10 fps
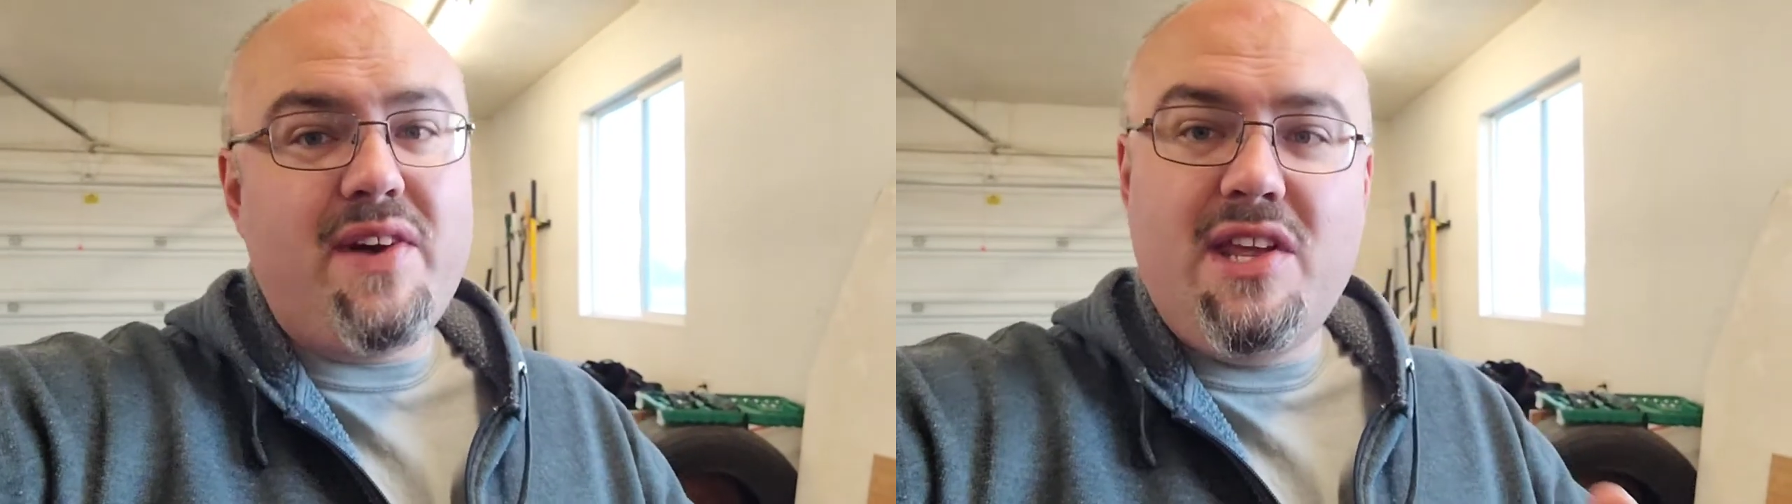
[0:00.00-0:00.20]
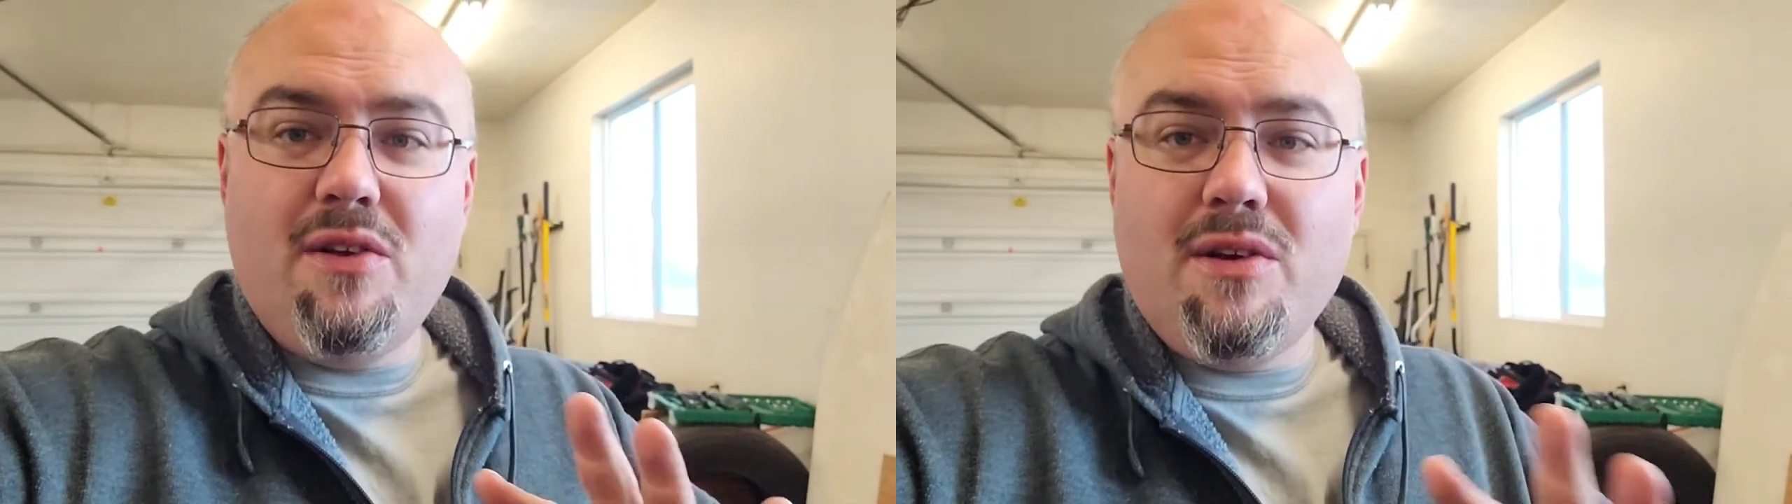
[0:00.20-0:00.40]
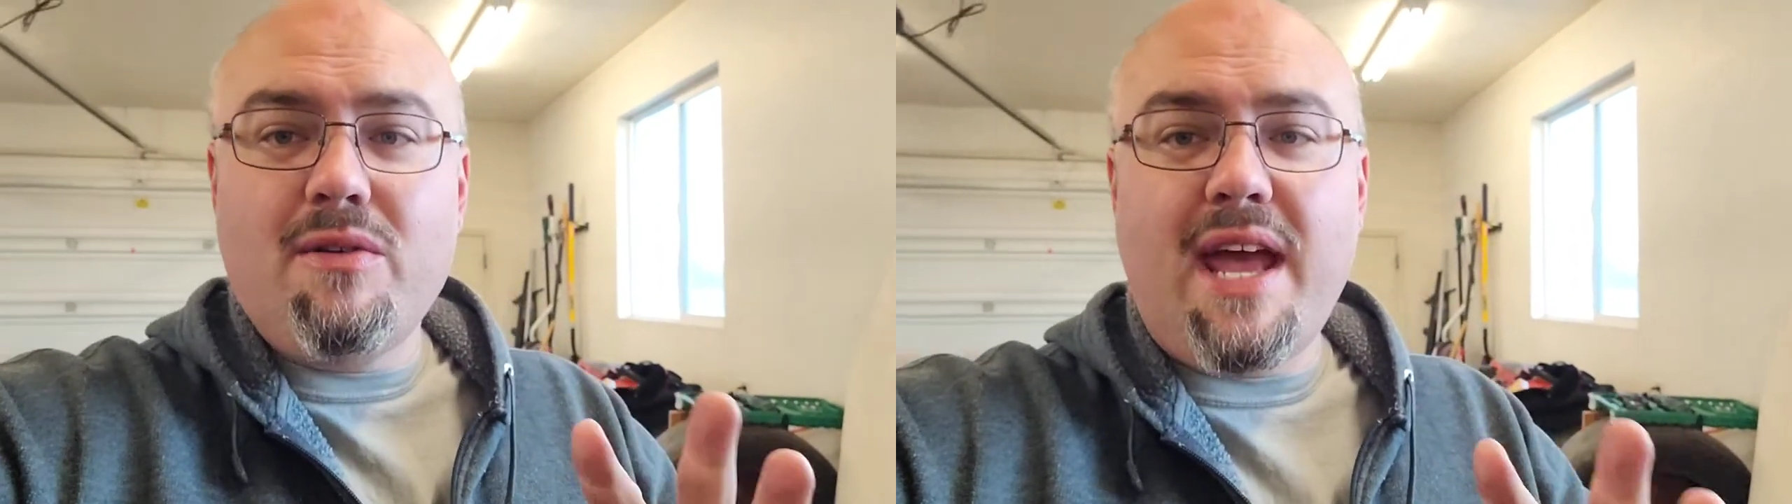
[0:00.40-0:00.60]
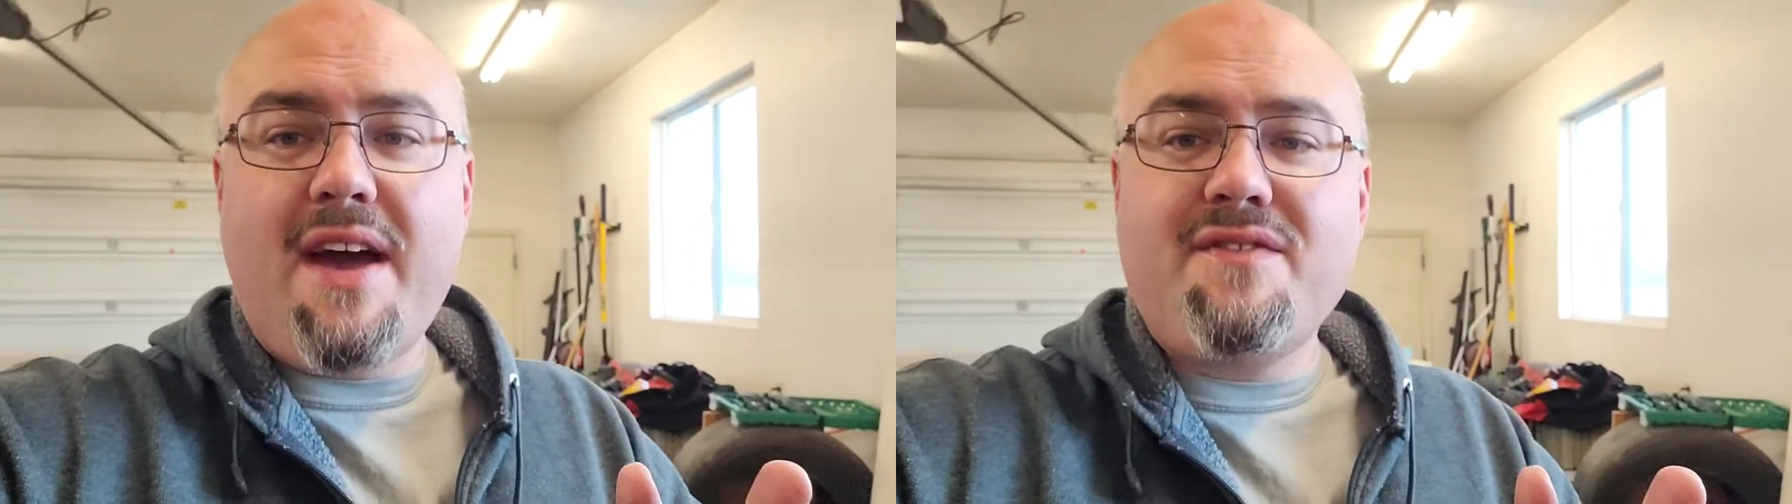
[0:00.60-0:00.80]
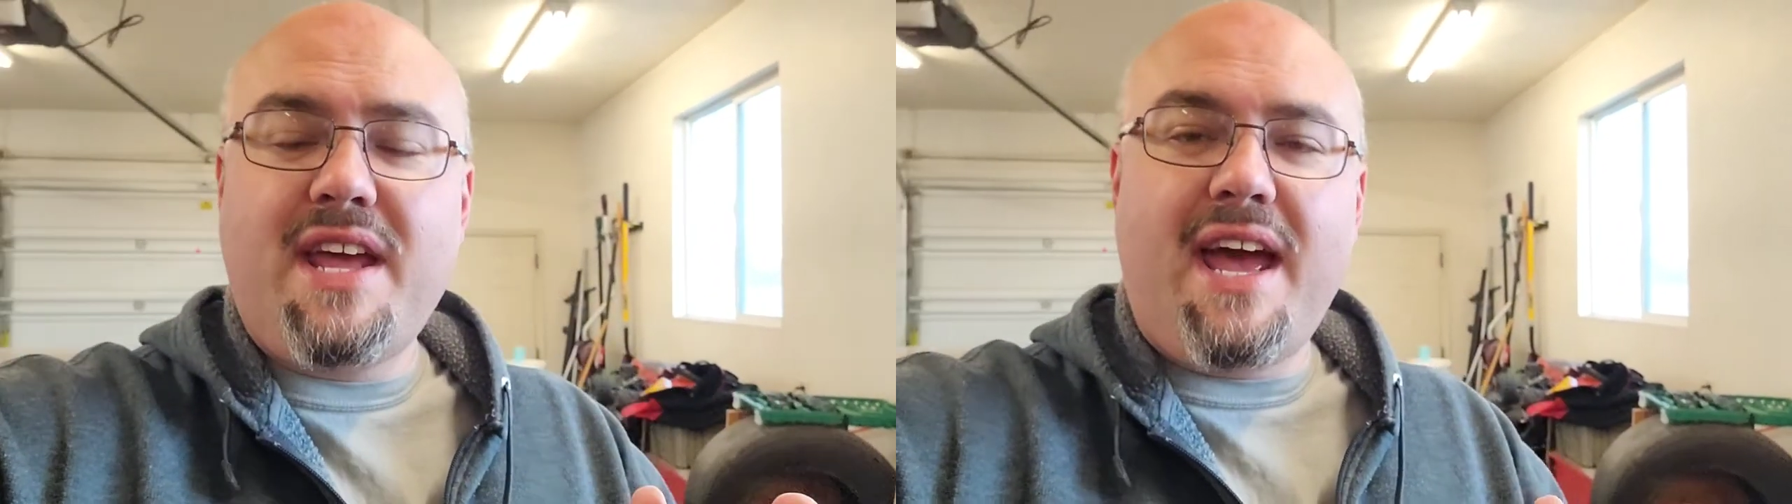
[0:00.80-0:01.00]
and you don't
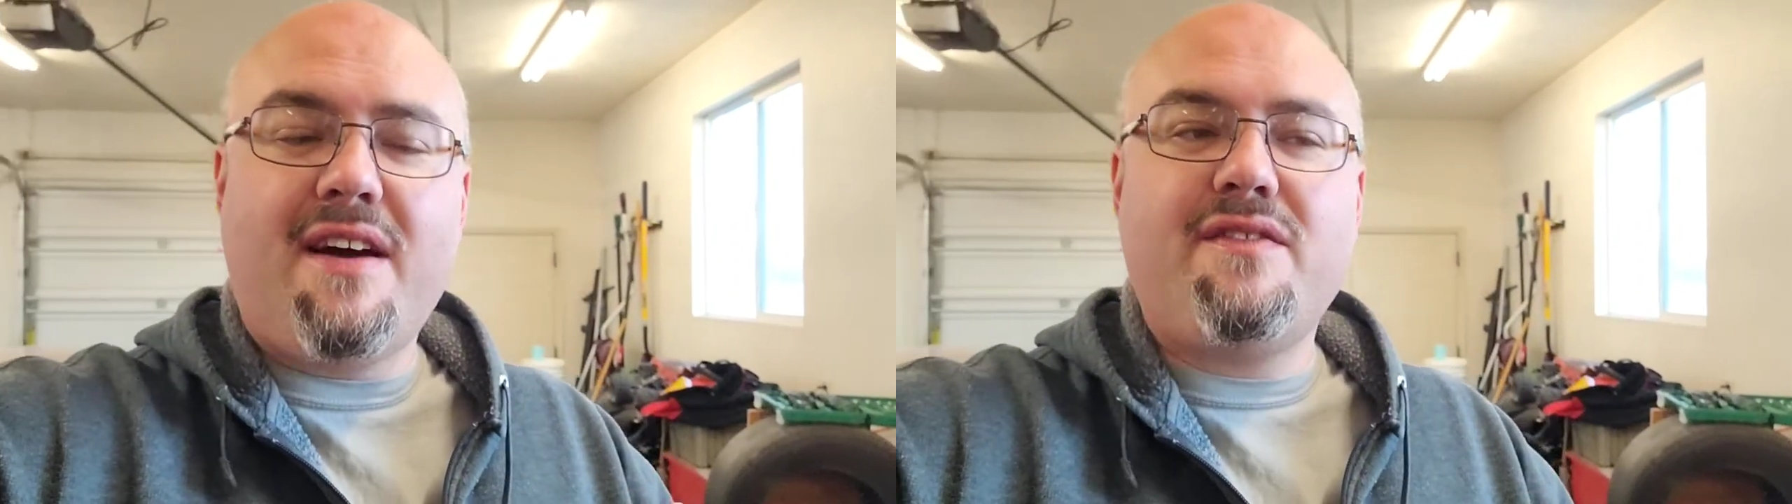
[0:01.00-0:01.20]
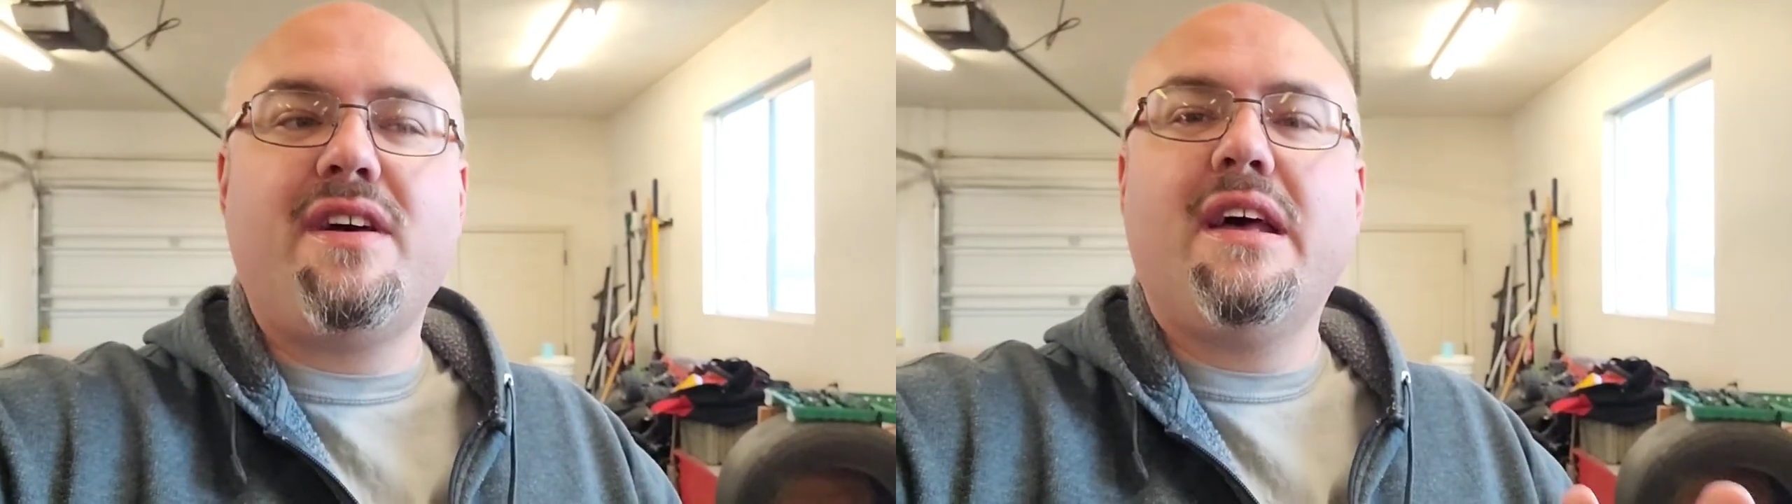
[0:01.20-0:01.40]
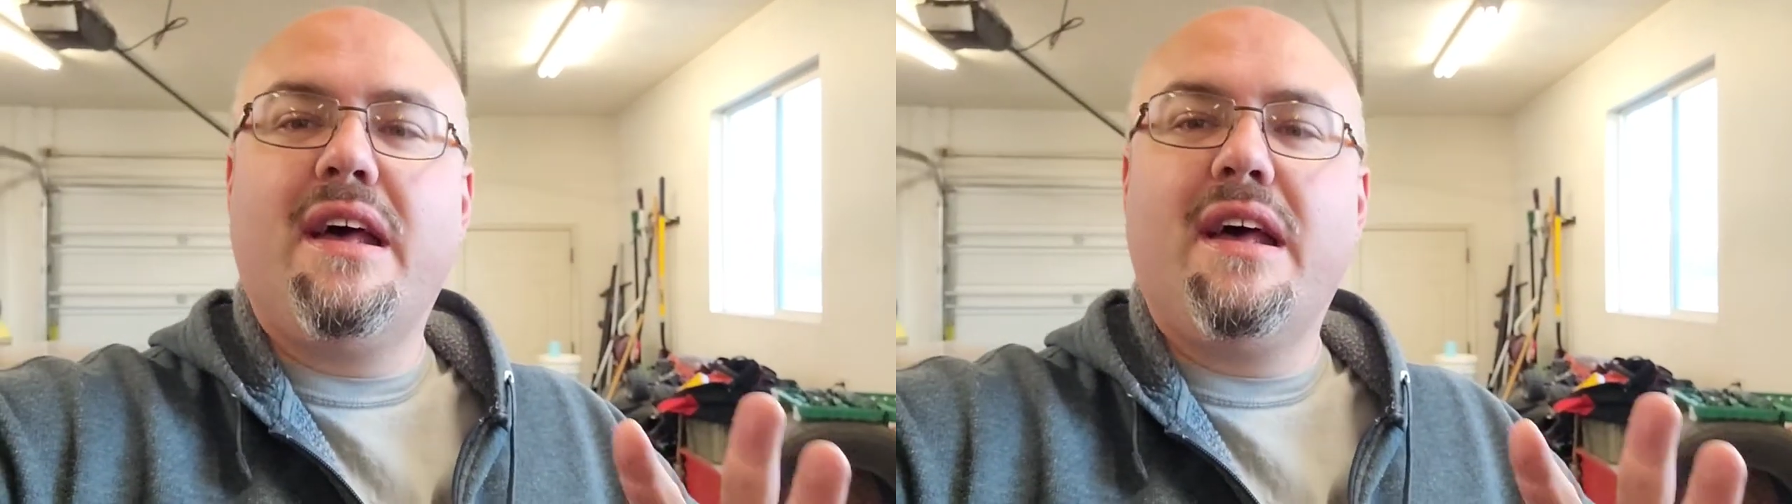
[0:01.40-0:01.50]
have to have